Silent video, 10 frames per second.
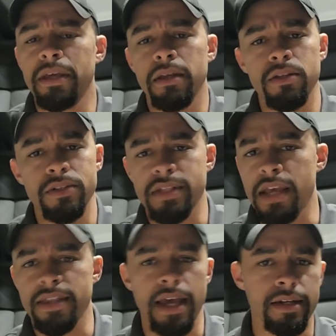and you'll just
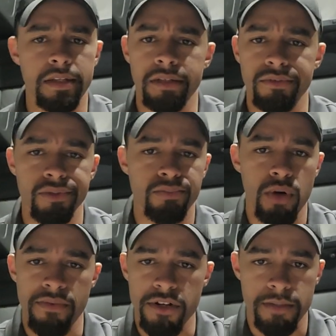take that and deliver
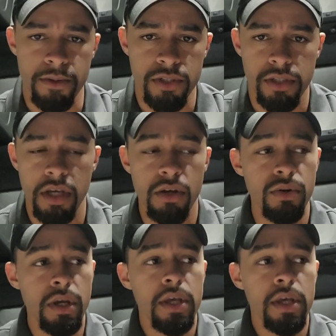wherever it's supposed to go.